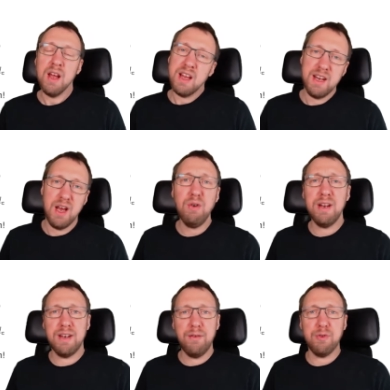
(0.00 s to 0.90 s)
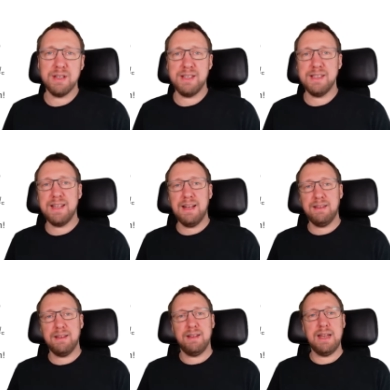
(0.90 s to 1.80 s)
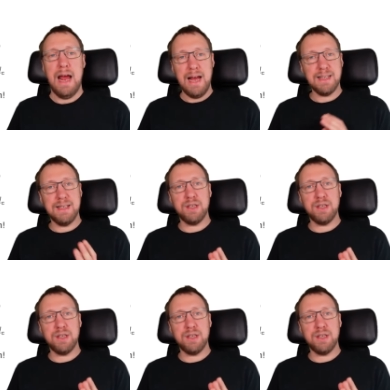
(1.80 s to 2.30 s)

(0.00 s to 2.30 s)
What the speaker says: The only difference is that the exit